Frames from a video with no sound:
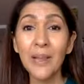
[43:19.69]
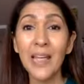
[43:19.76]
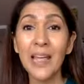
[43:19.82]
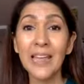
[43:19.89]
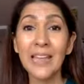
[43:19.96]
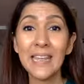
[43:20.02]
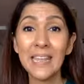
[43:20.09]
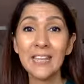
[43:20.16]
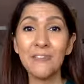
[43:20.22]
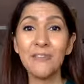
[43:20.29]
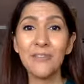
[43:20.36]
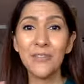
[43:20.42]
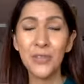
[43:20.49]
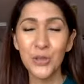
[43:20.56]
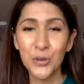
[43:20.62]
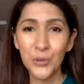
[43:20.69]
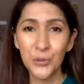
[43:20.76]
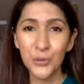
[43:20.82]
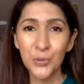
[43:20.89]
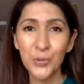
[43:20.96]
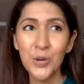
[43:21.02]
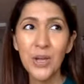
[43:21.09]
And if
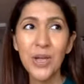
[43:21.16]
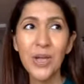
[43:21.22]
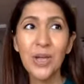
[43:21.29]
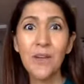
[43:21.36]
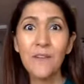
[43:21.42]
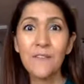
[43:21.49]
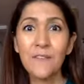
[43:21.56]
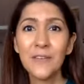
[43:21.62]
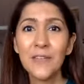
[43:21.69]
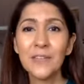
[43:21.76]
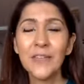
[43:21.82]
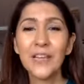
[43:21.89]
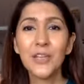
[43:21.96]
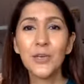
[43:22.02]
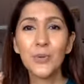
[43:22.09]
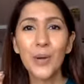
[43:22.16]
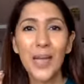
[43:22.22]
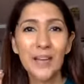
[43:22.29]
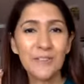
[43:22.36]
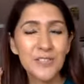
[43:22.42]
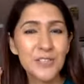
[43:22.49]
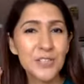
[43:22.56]
you feel like you
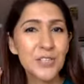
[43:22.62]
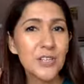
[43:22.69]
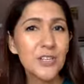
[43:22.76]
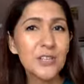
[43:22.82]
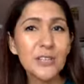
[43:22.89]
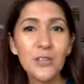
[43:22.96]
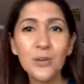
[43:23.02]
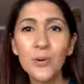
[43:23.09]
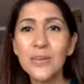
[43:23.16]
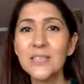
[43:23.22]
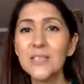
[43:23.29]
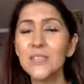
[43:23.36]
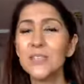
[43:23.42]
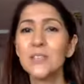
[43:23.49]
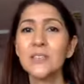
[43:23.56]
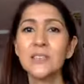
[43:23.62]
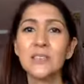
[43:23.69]
have certain questions,